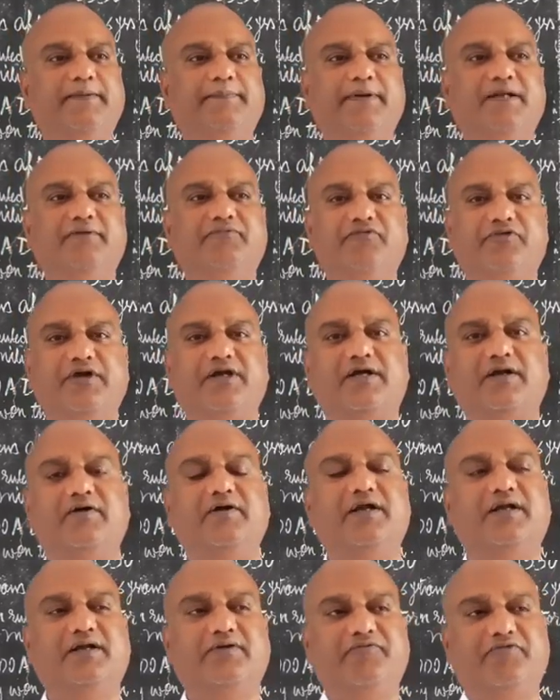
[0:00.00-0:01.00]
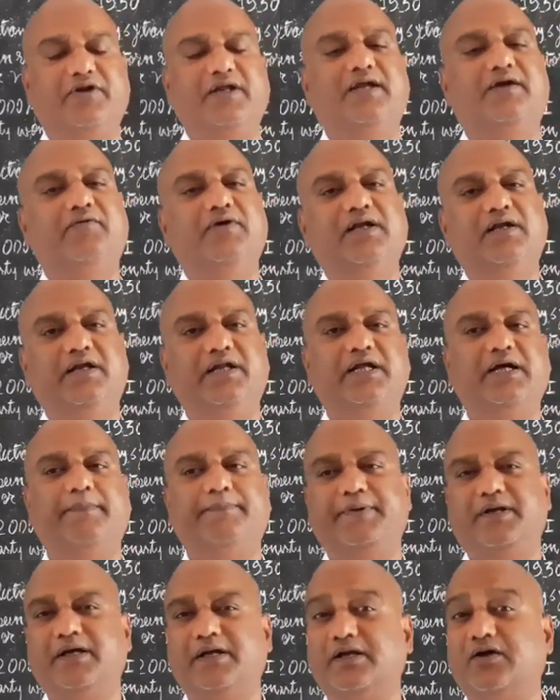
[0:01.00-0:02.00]
been frequently
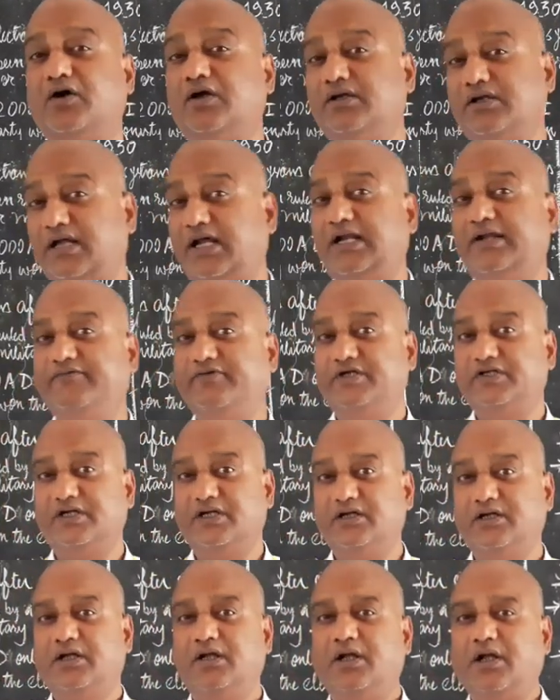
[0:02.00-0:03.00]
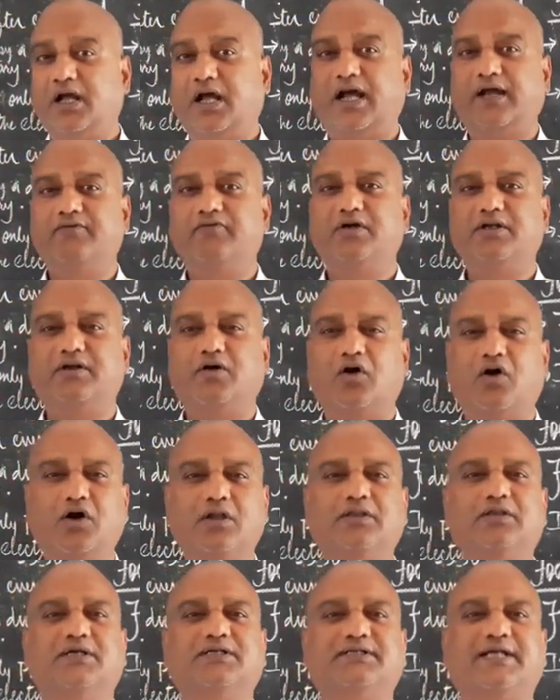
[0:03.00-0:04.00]
appearing on television and
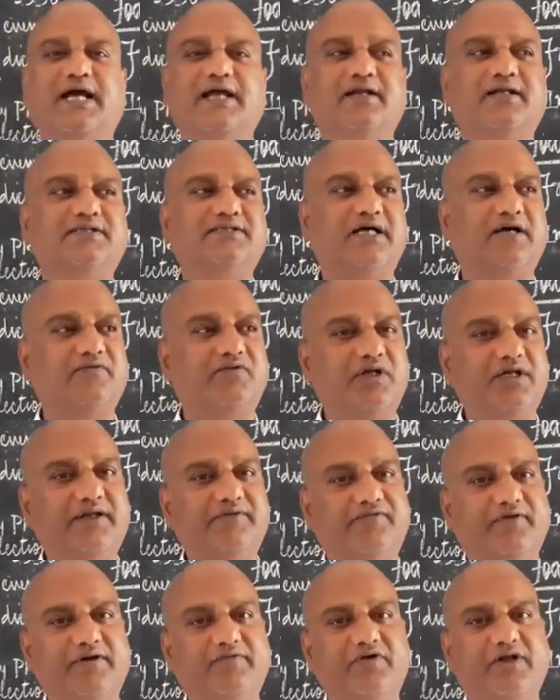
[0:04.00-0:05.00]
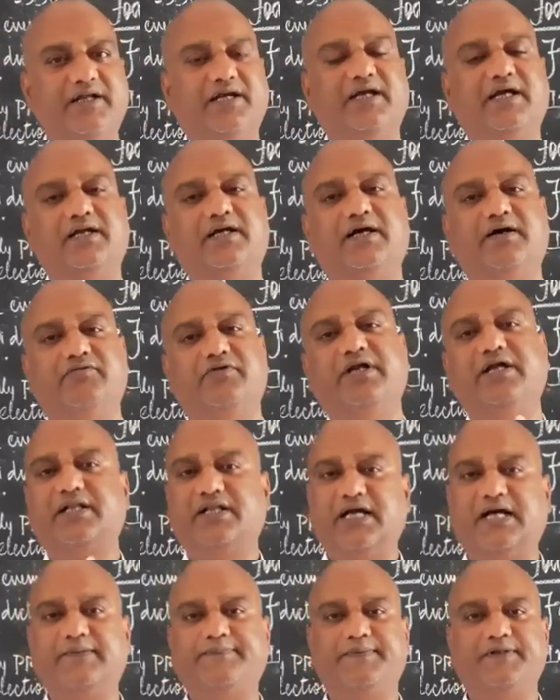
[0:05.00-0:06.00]
all the channels are only favoring and covering
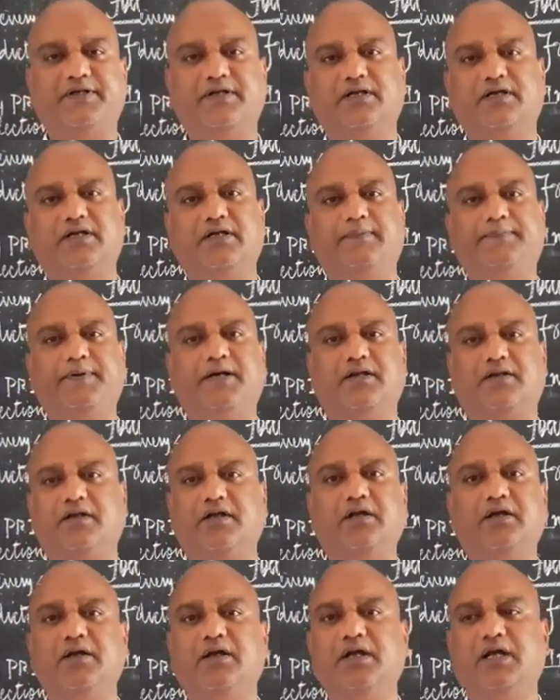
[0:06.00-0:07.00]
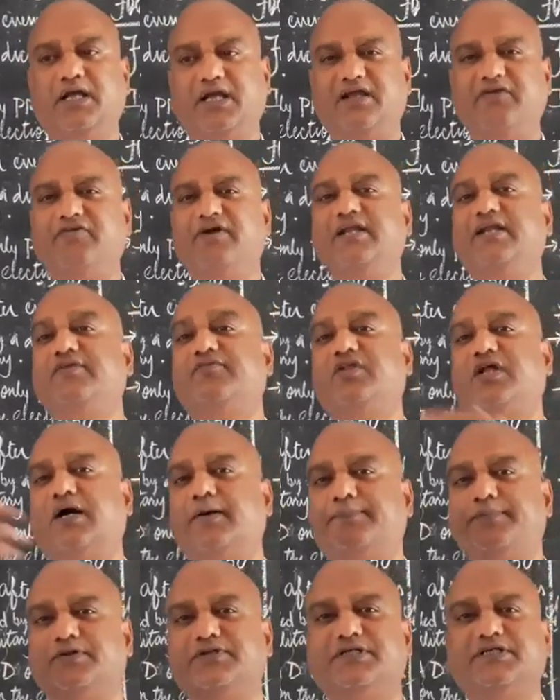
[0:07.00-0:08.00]
that particular party, even if the
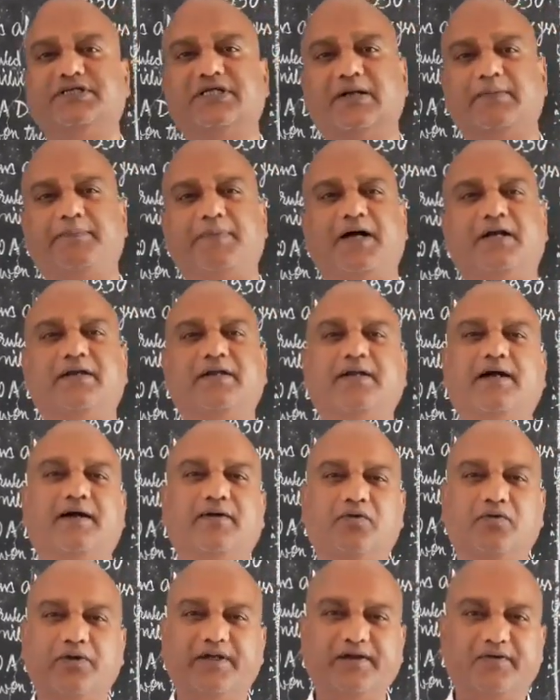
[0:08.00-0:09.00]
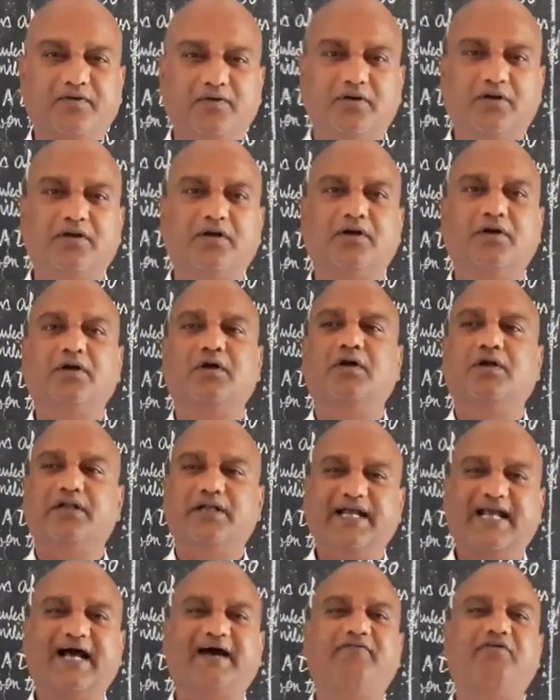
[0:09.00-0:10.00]
opposition party are doing good,
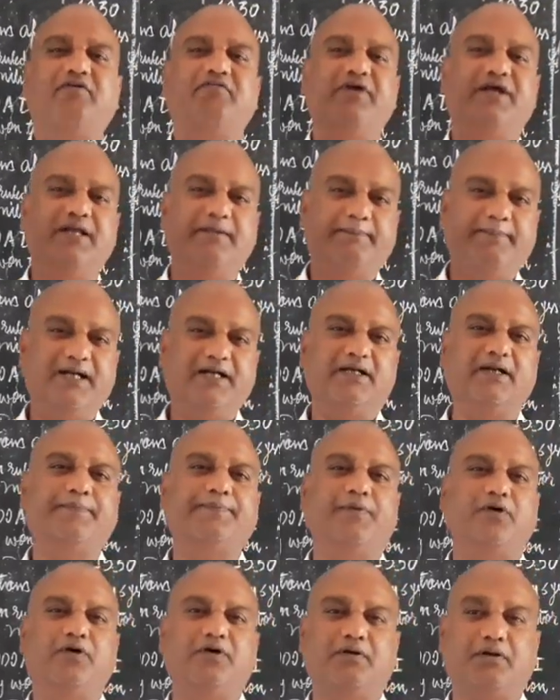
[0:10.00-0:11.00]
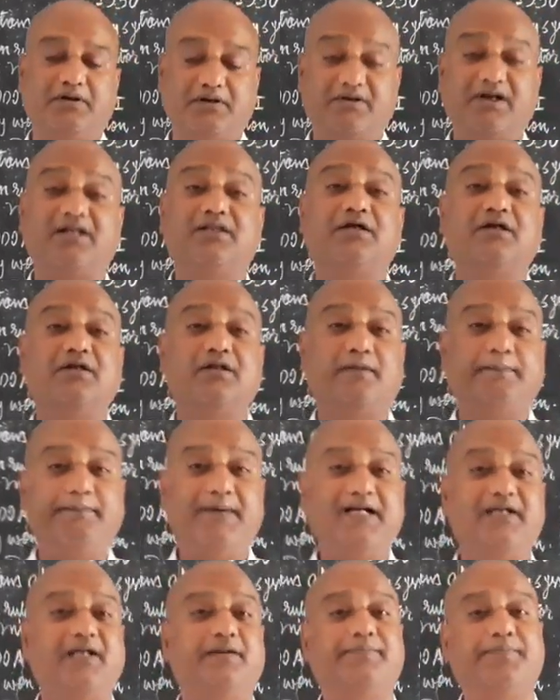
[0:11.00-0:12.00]
they have a very better program, rather the better